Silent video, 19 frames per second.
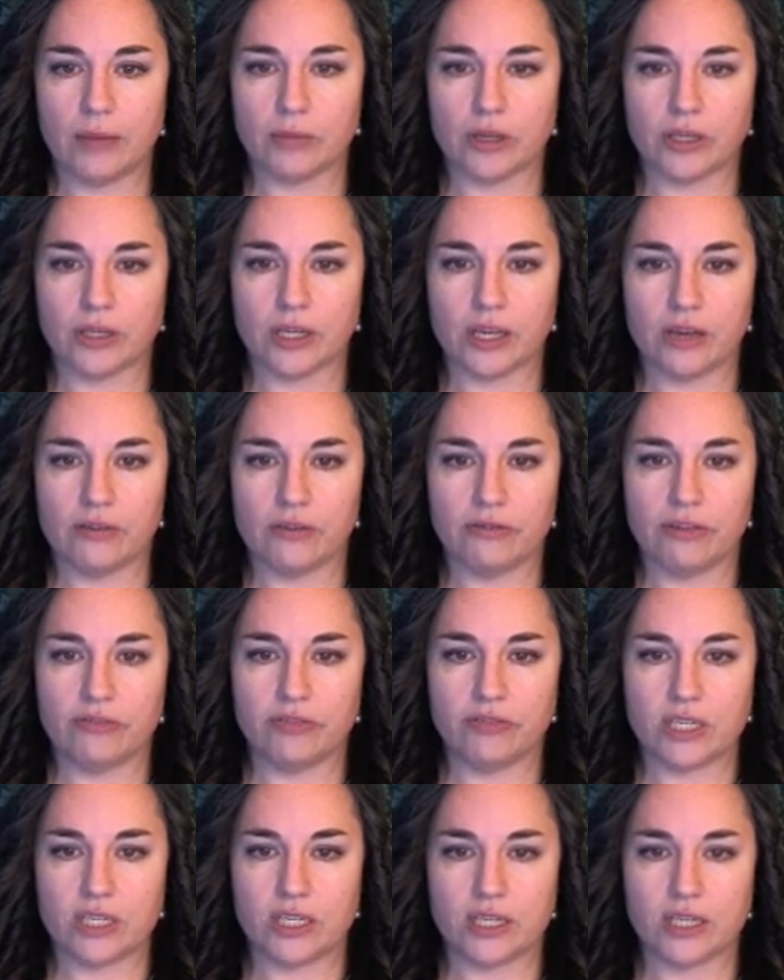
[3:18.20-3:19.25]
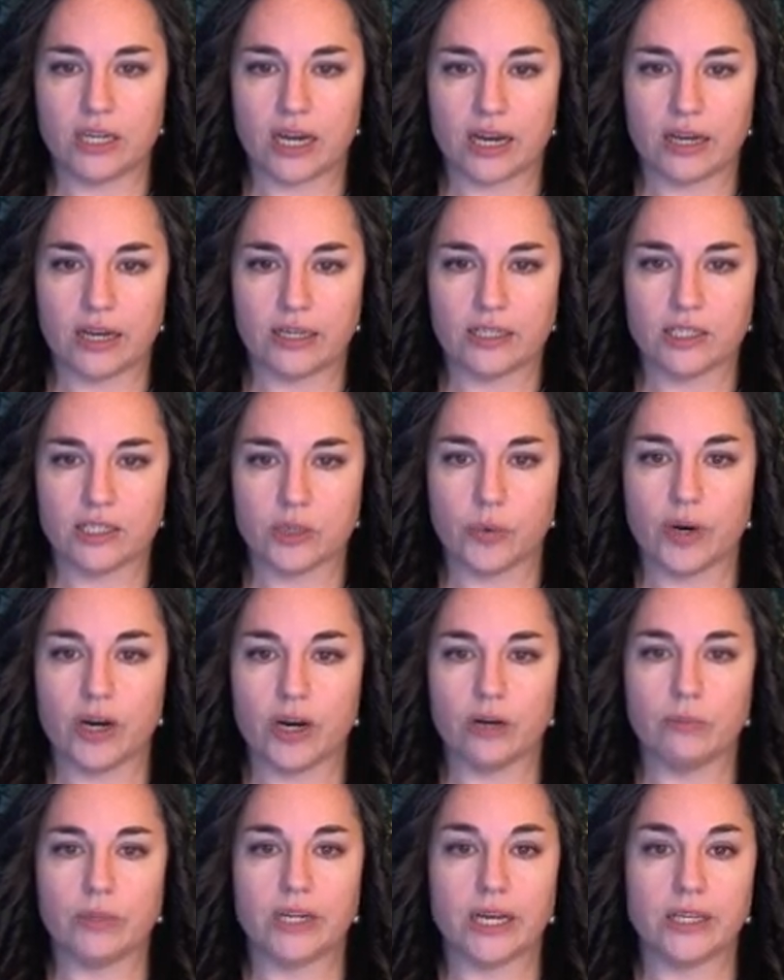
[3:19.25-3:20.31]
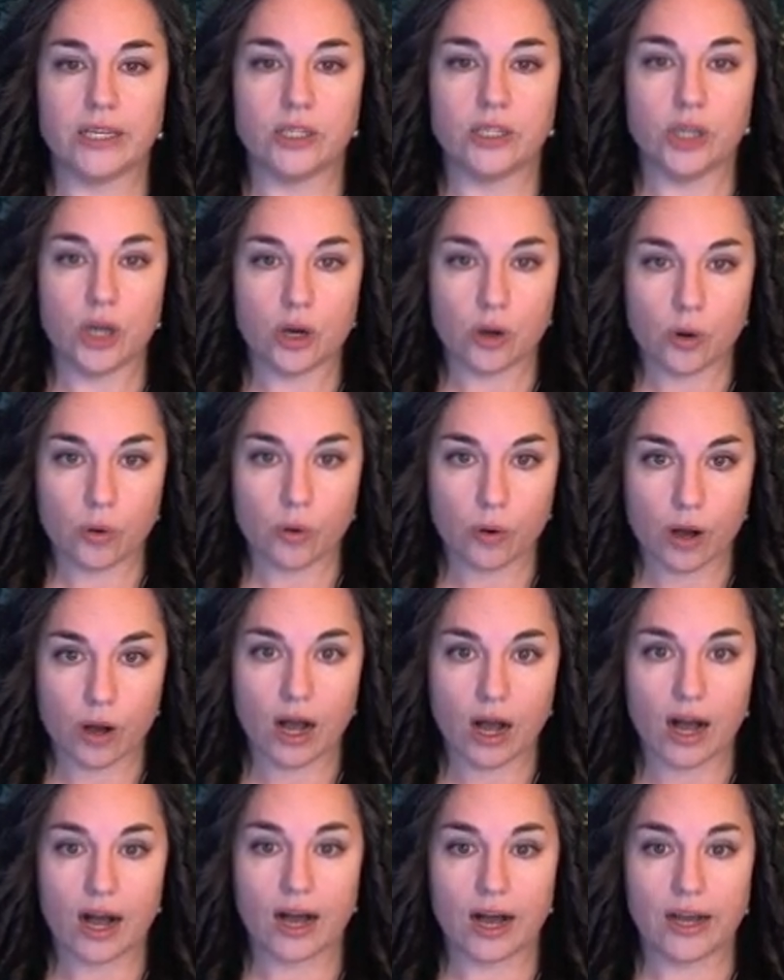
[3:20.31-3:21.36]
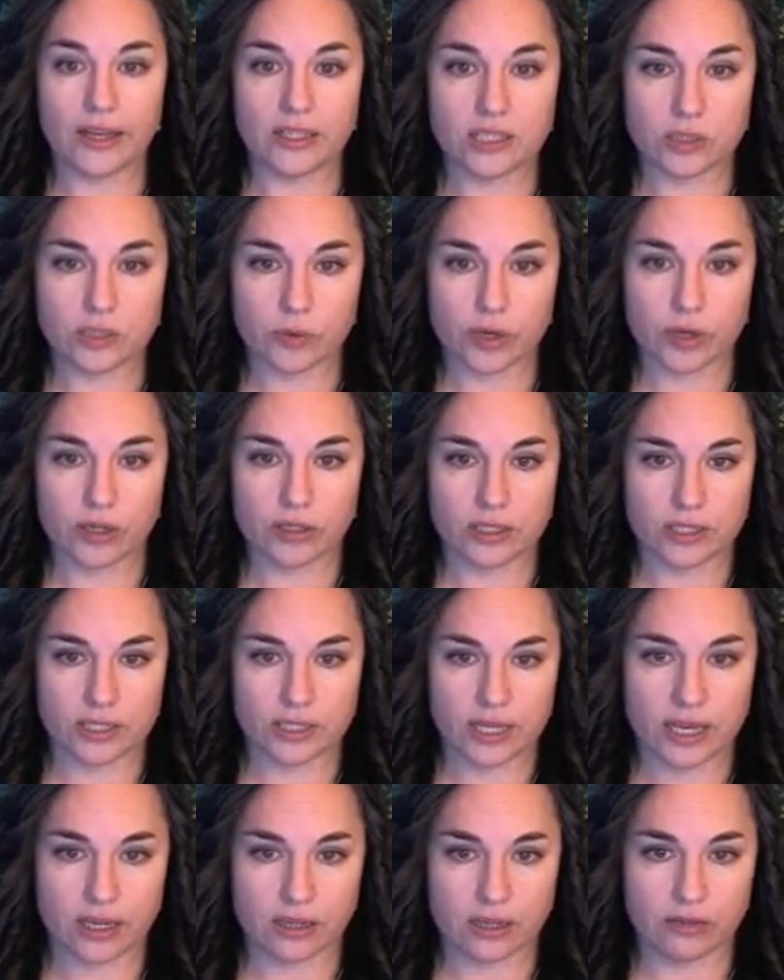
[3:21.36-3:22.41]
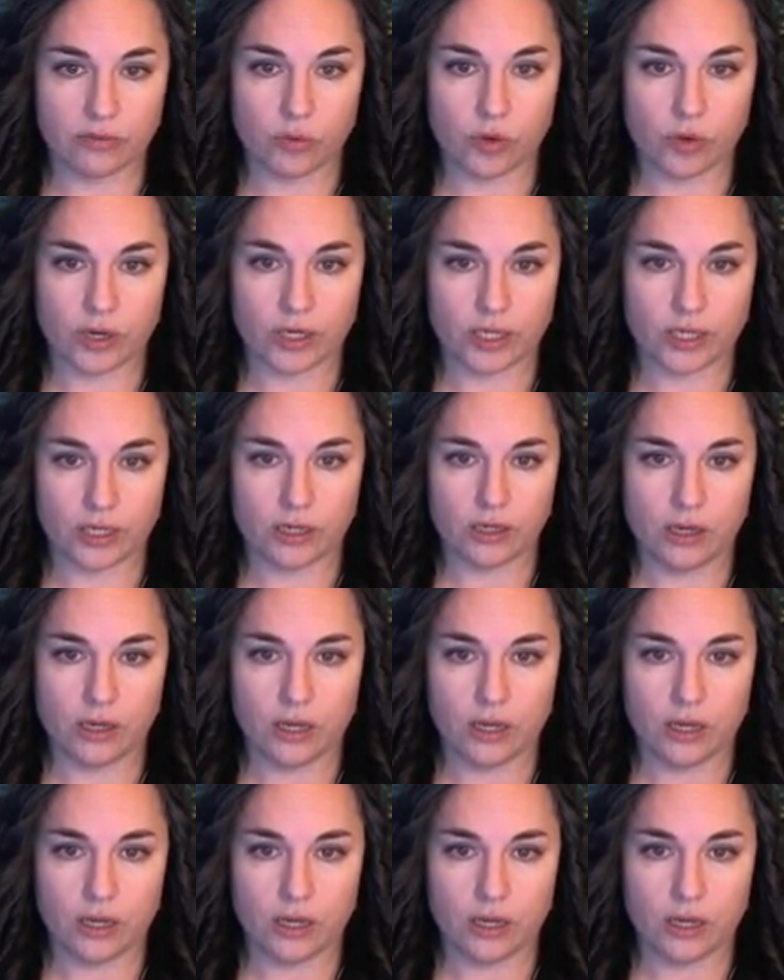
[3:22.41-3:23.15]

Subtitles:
going to get 15i squared, but I know I squared is -1.